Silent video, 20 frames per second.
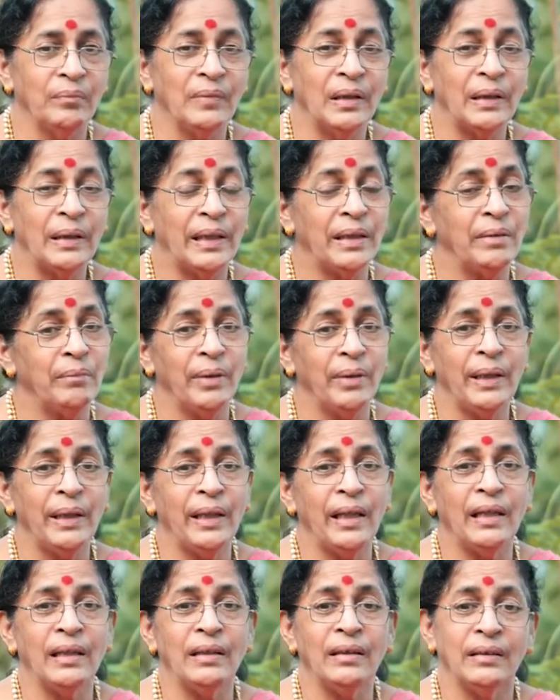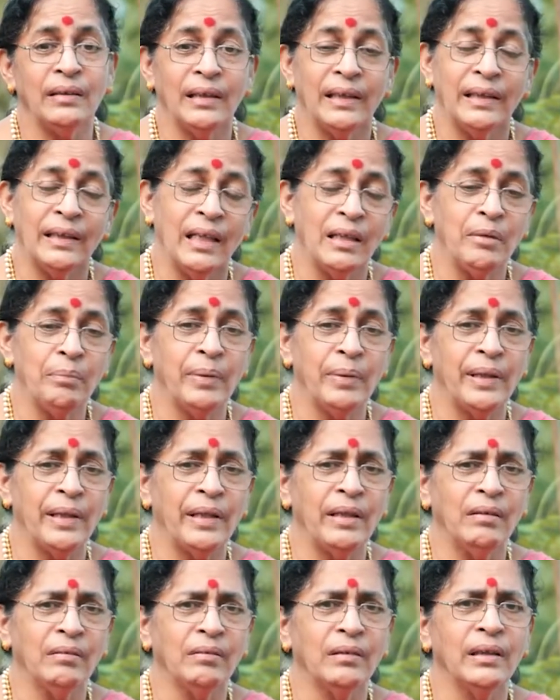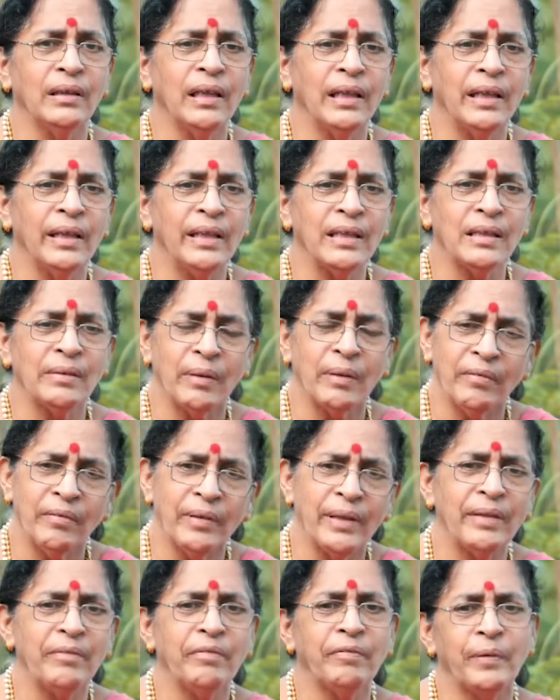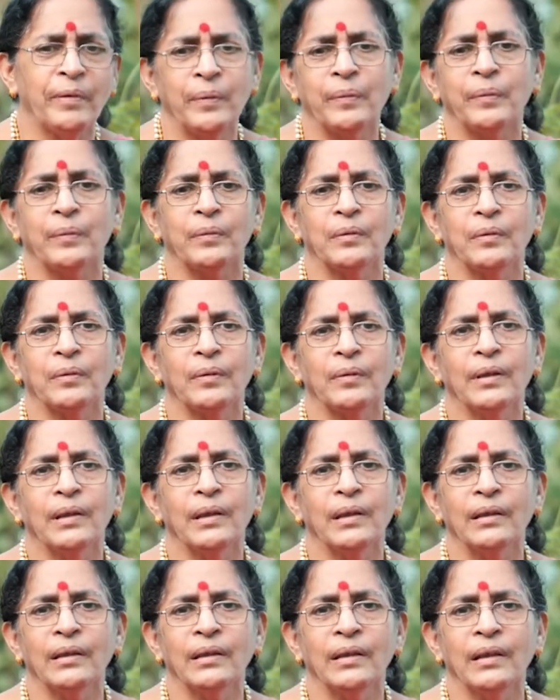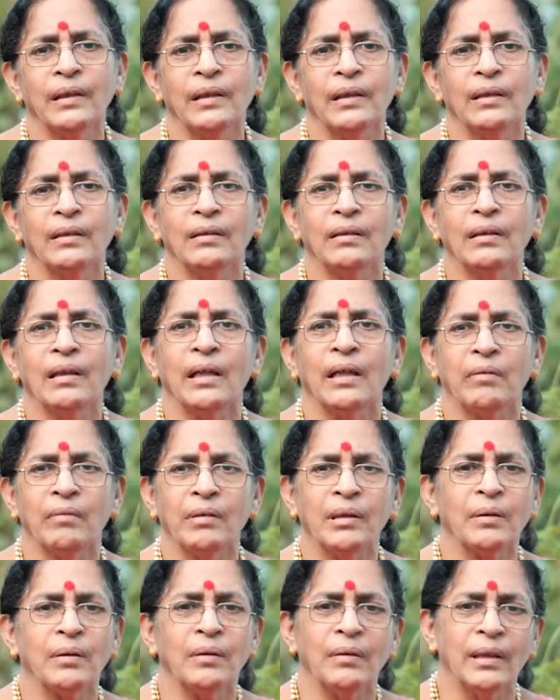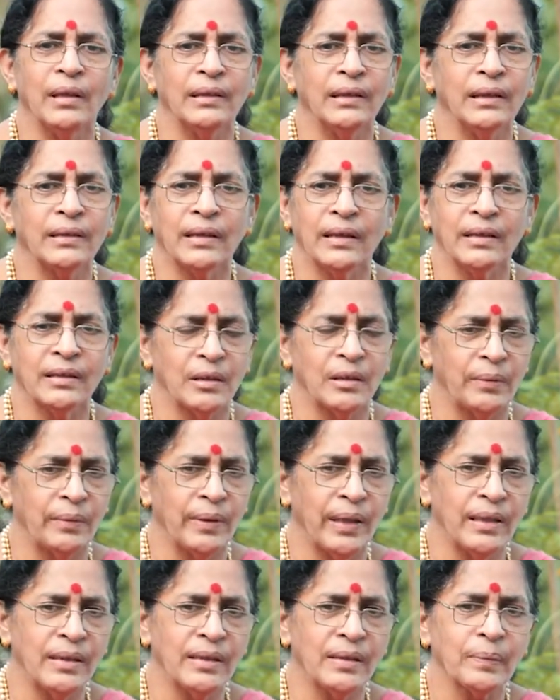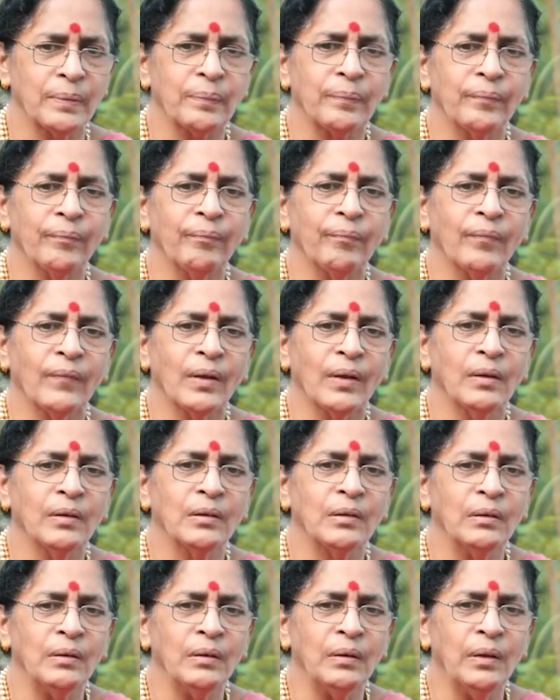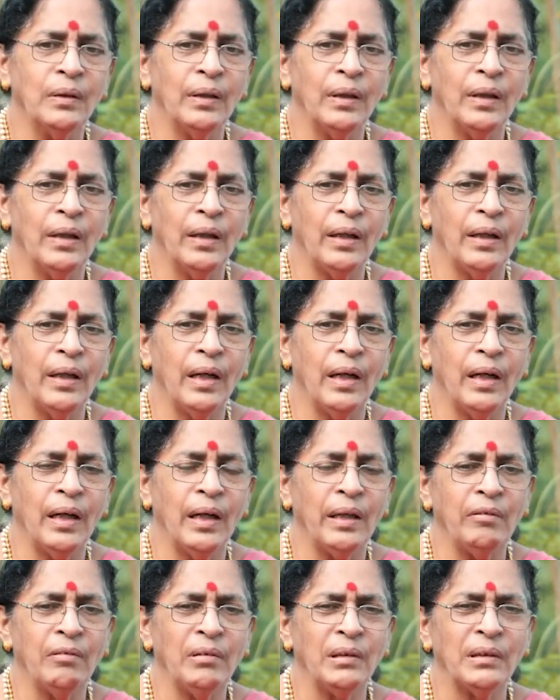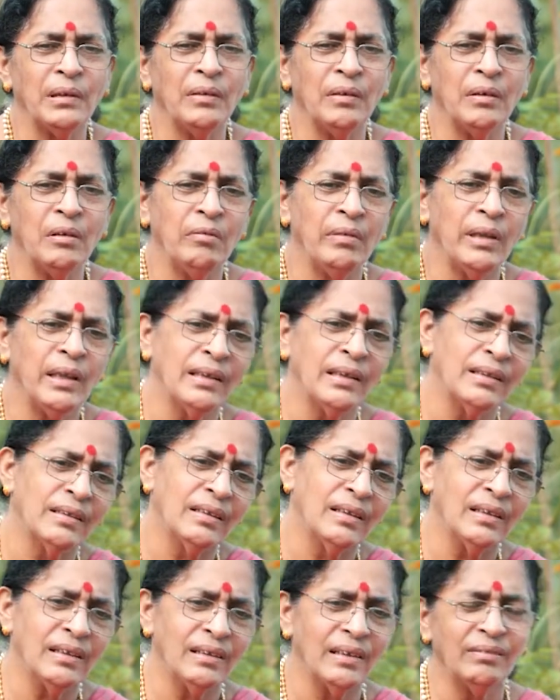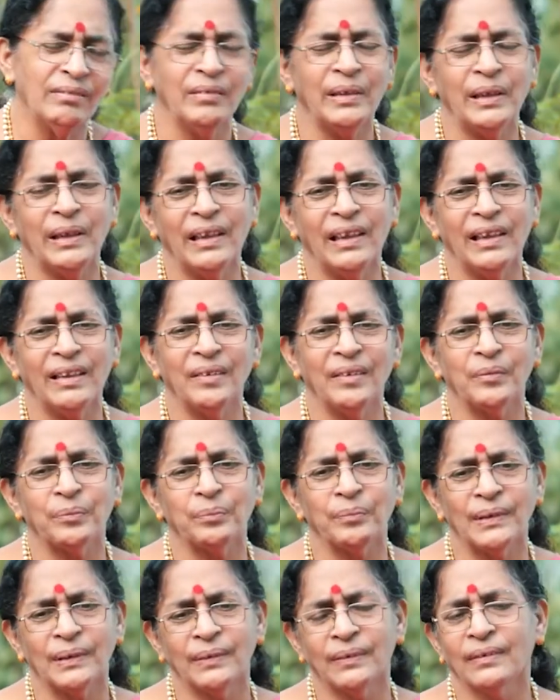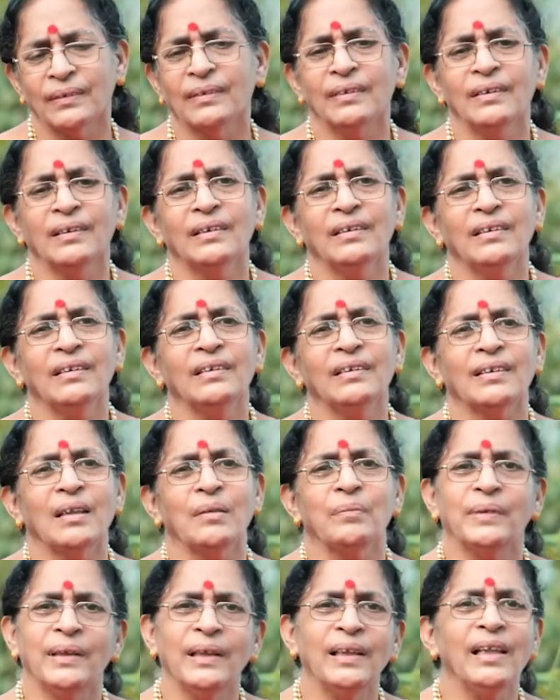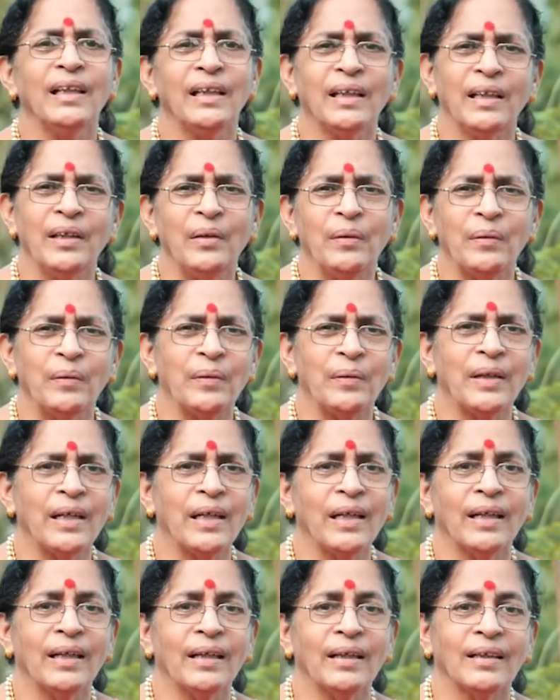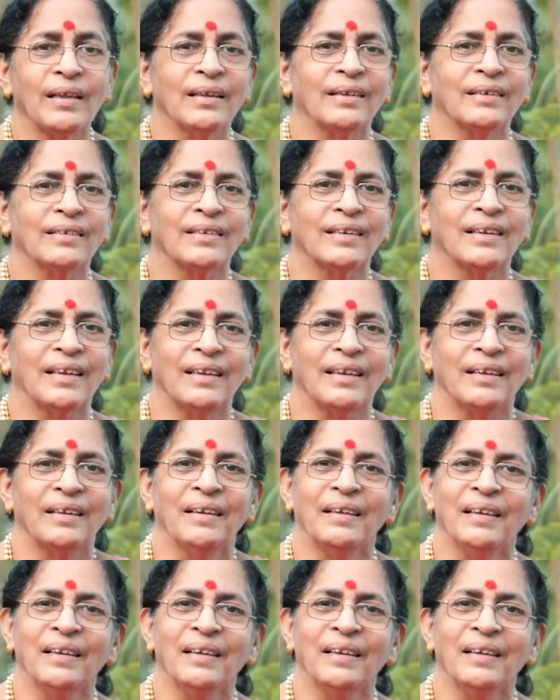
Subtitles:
In my that period, ladies were very few in the Ayurveda colleges as students. So I was always very something like a naughty, I can say,